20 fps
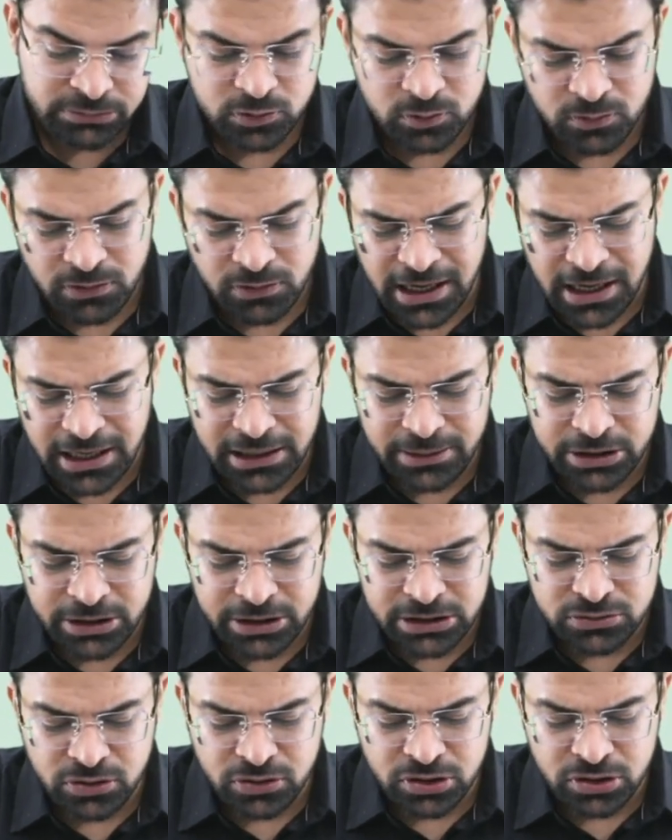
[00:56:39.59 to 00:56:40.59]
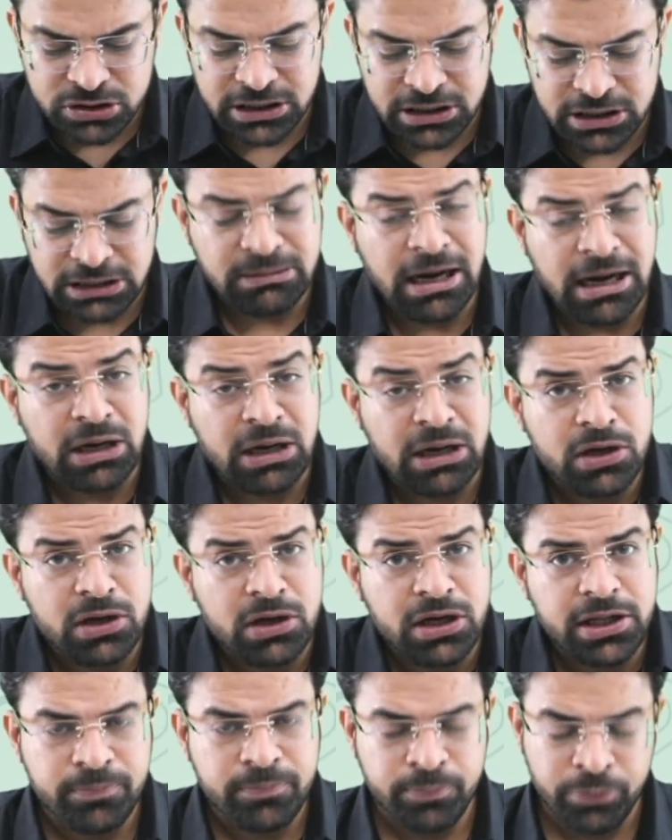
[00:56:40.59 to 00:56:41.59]
y remains constant at
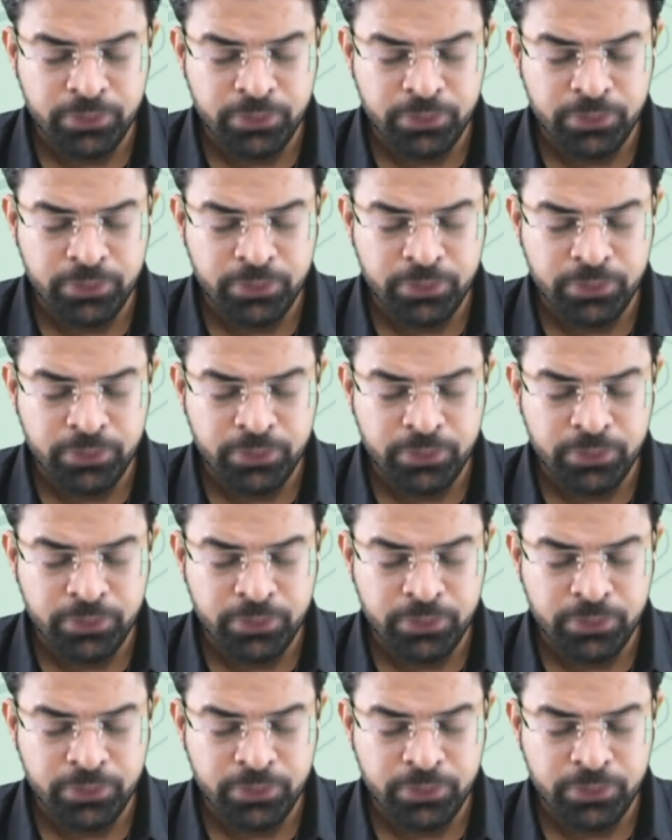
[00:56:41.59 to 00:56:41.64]
20.